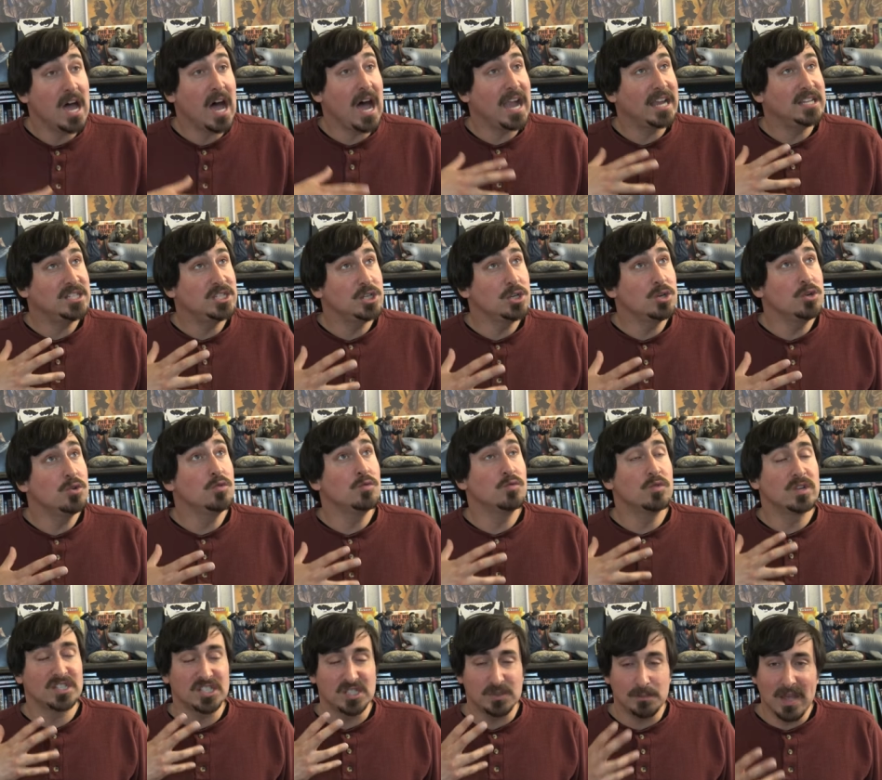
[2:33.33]
I do
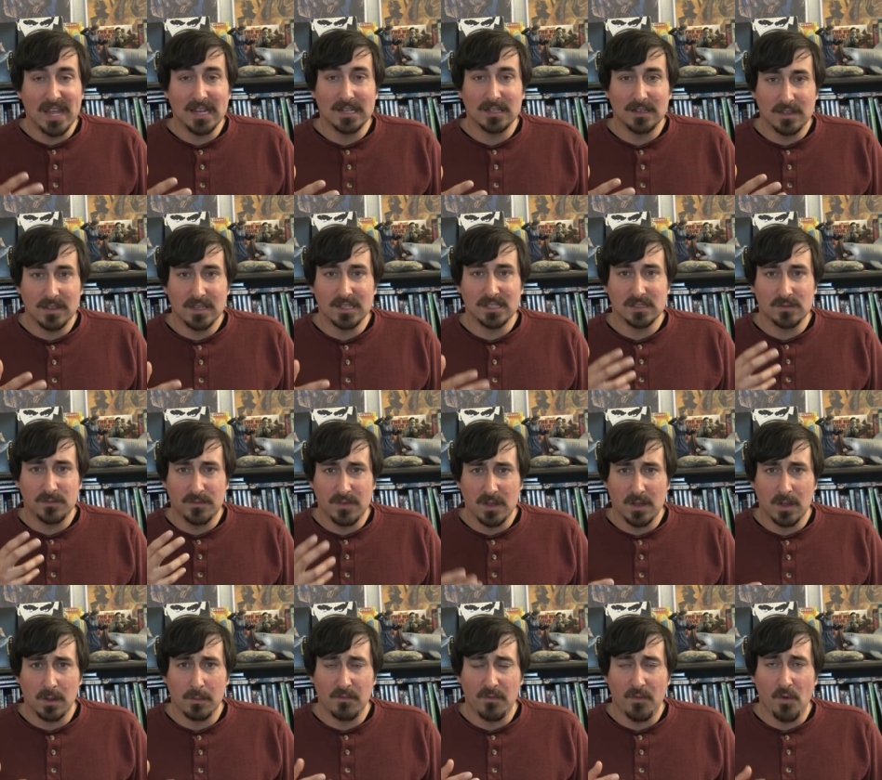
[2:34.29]
respect this
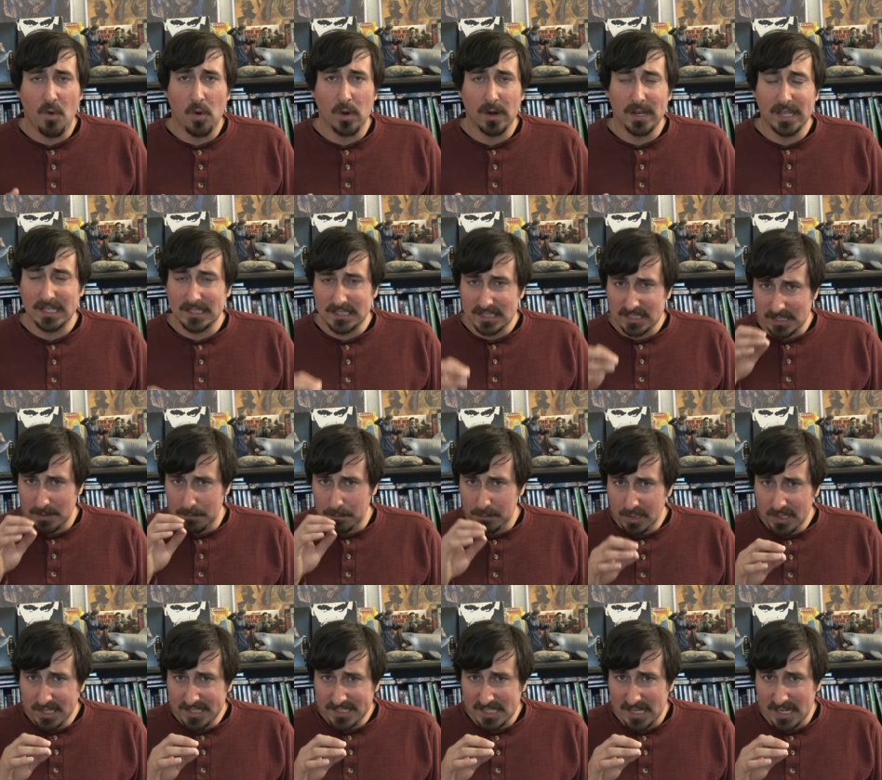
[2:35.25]
film for its
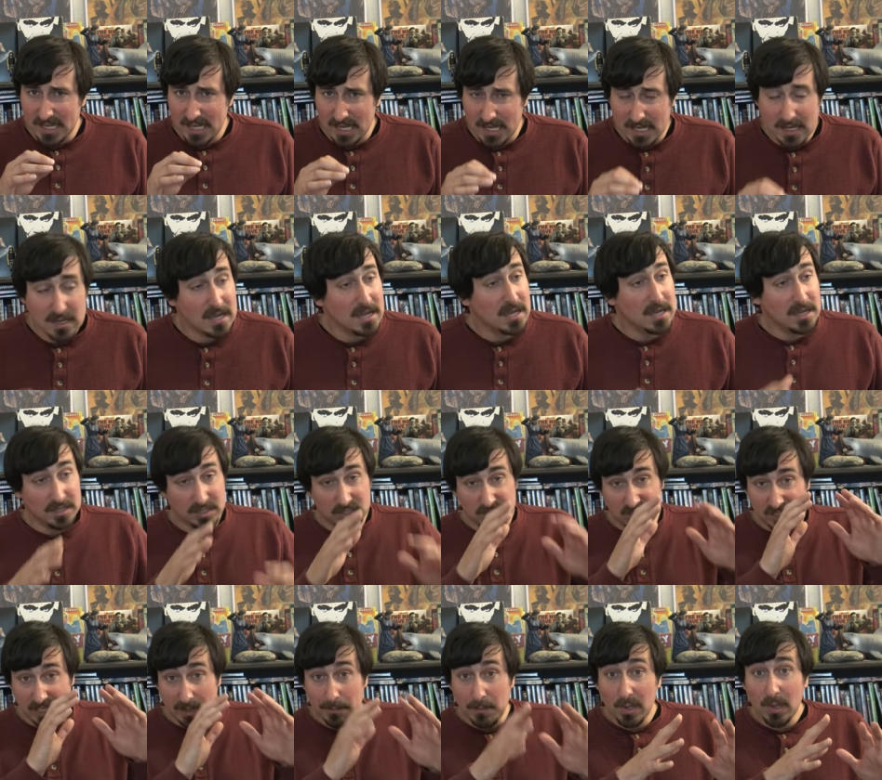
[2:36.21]
simplicity.
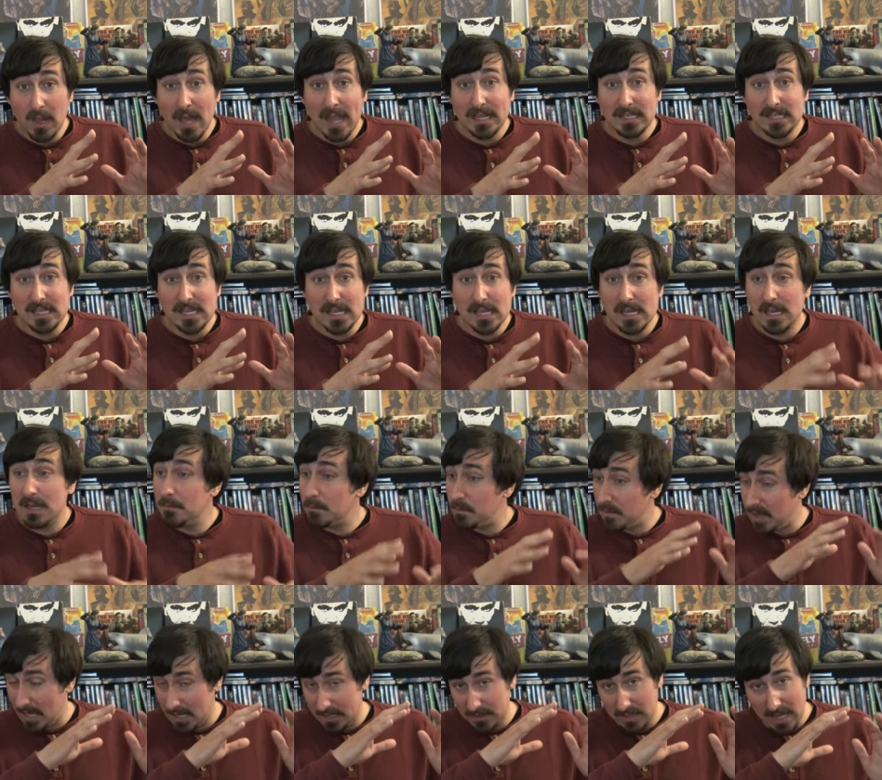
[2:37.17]
Simple idea,
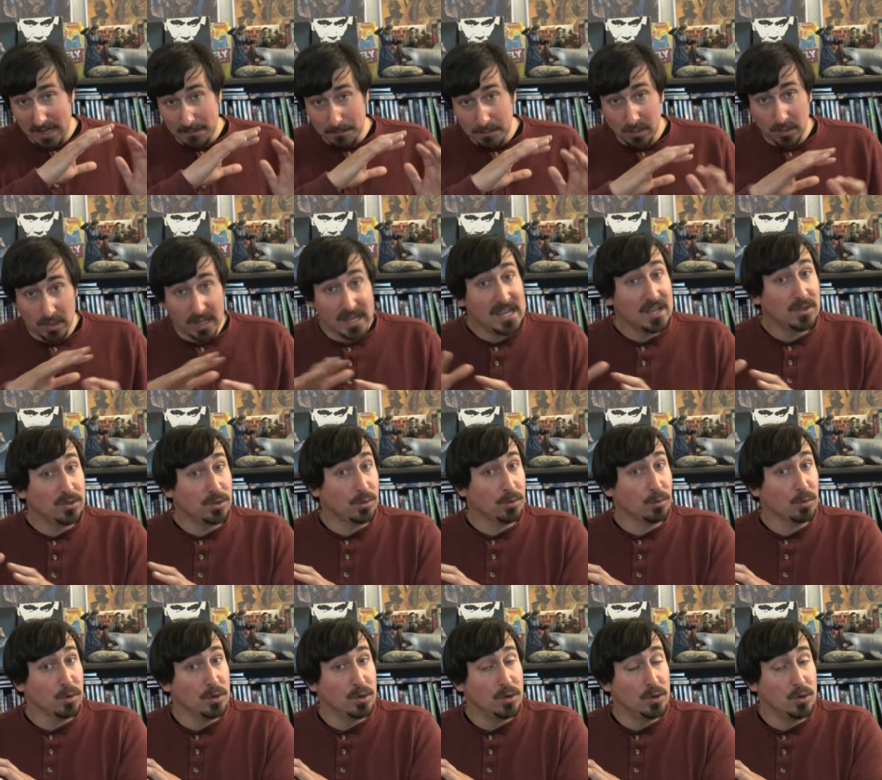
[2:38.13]
and they play it
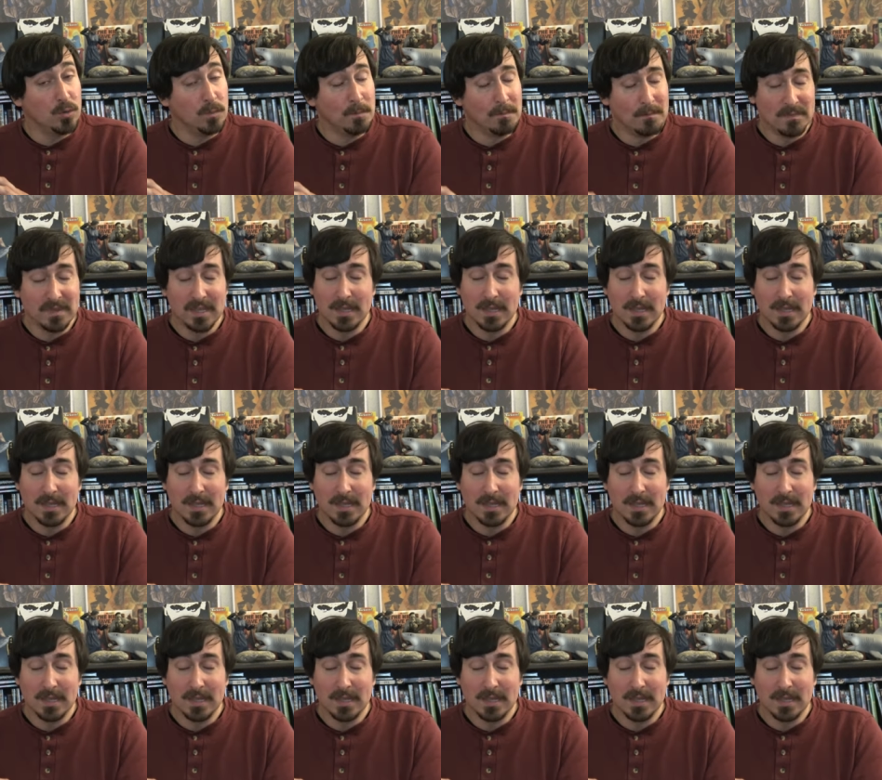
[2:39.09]
through.